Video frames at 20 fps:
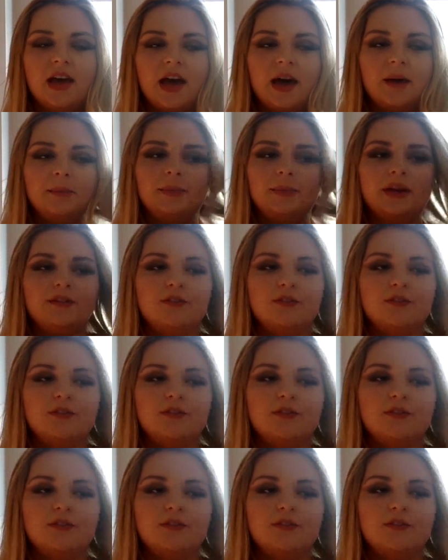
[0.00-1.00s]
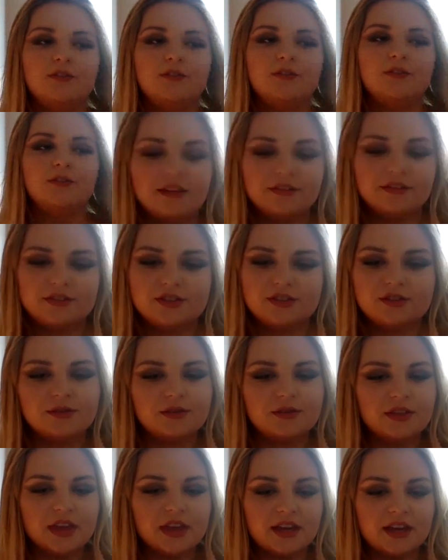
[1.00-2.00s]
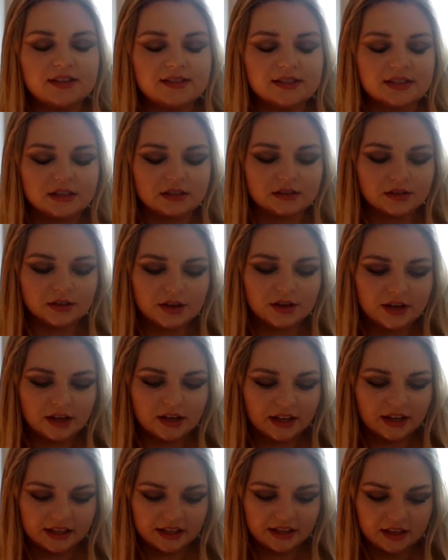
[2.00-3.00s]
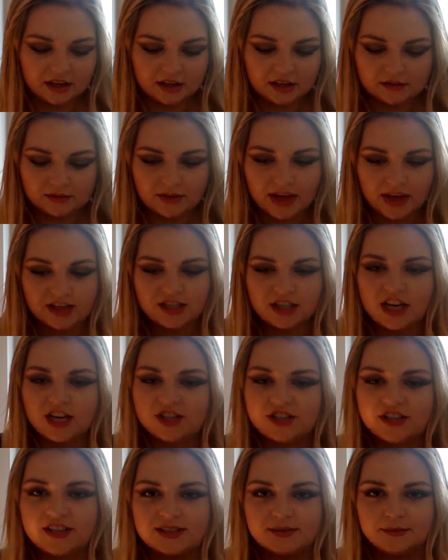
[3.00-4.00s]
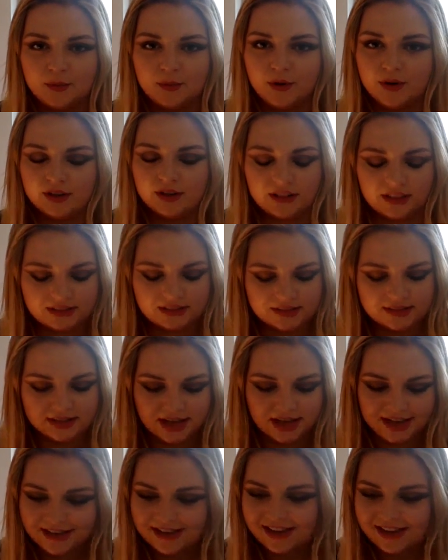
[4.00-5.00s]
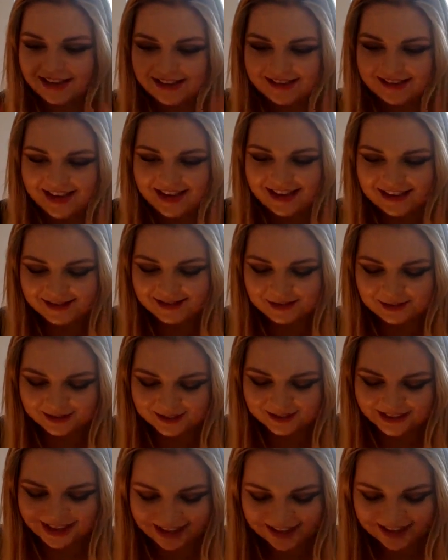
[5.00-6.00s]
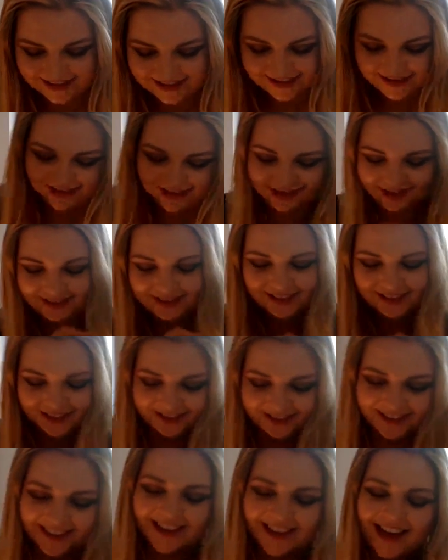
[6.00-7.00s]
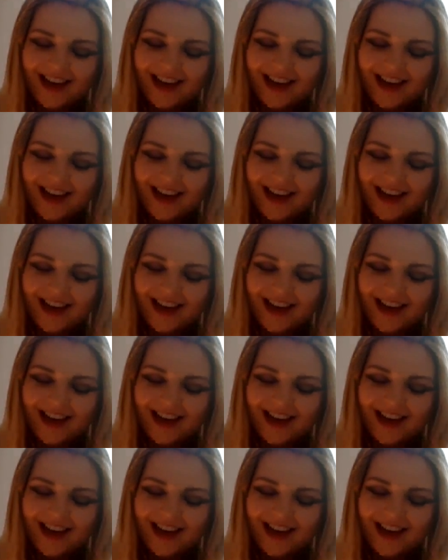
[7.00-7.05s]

But if you really love two things, like learn, like education is important. Like stay, stay in school, kids. There you go.